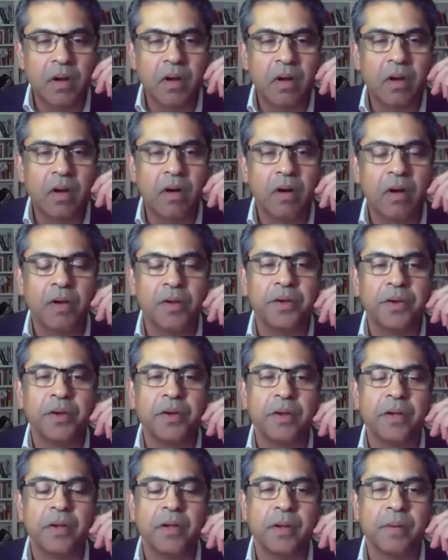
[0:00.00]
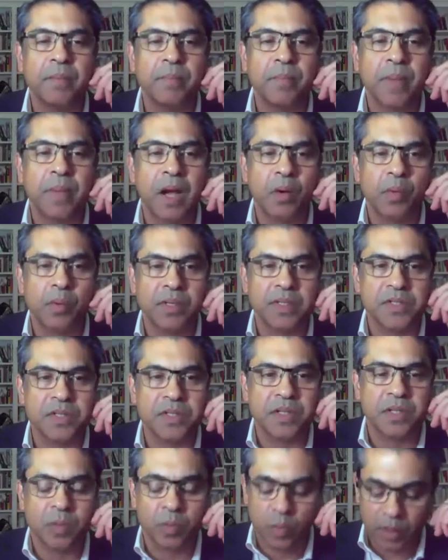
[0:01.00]
on how we see
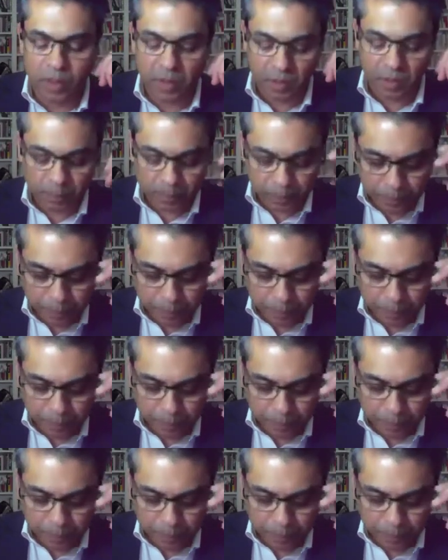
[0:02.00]
the world.